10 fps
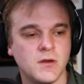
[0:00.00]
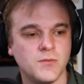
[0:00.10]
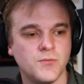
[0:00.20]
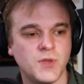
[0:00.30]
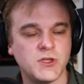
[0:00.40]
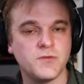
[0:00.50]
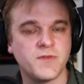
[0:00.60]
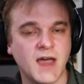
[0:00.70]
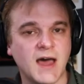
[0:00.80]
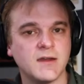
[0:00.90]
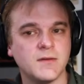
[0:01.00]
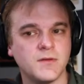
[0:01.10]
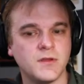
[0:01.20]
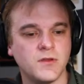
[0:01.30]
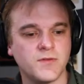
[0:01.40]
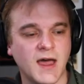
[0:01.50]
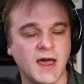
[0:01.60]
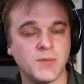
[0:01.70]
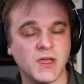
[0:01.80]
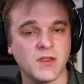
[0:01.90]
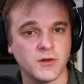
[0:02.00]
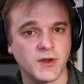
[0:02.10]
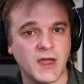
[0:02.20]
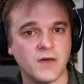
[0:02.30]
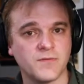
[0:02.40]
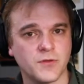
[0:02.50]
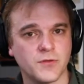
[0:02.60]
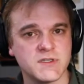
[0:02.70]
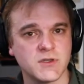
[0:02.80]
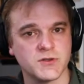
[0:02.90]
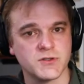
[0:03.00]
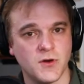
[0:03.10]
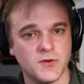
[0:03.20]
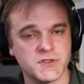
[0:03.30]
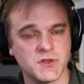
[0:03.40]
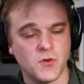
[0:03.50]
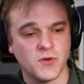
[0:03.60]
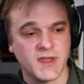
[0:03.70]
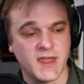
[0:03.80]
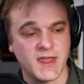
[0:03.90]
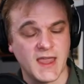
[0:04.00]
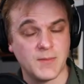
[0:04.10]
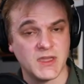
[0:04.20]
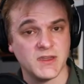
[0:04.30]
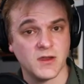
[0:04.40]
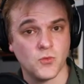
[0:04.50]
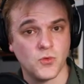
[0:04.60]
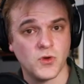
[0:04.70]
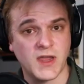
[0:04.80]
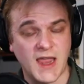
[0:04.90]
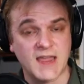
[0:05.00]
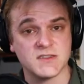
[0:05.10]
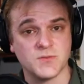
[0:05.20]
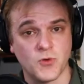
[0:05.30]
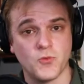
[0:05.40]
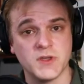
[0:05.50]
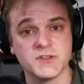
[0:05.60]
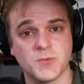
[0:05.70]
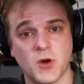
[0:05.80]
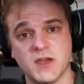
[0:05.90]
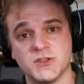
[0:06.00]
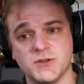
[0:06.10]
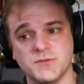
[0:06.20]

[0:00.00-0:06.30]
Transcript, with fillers: but you've got to you've got to be on the lookout for three star turns or the game uh, ending can will surprise you